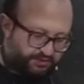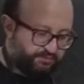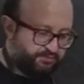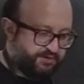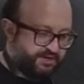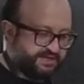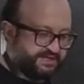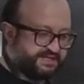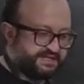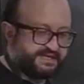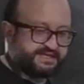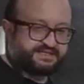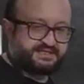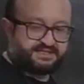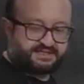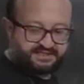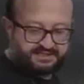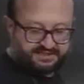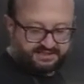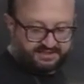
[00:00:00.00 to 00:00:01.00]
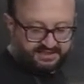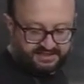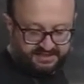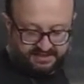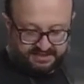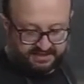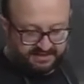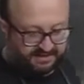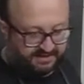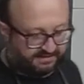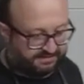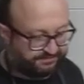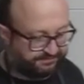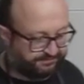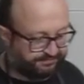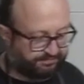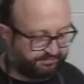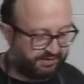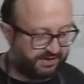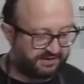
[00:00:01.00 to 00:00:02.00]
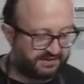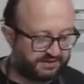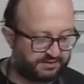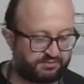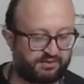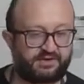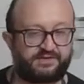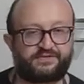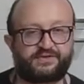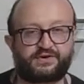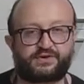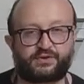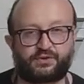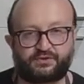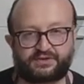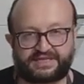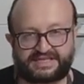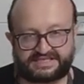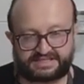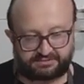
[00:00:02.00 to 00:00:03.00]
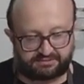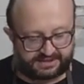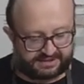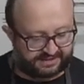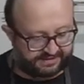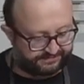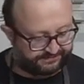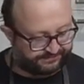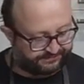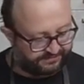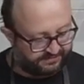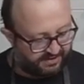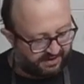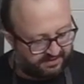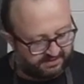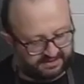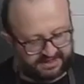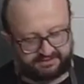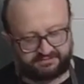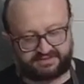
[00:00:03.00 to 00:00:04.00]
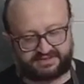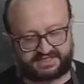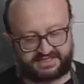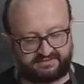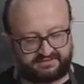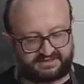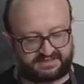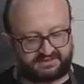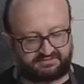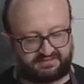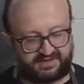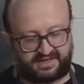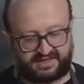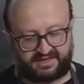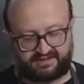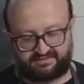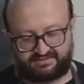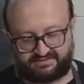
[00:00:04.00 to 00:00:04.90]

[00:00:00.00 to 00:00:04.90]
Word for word: bring it and just punish one of your colleagues with it. So I received this really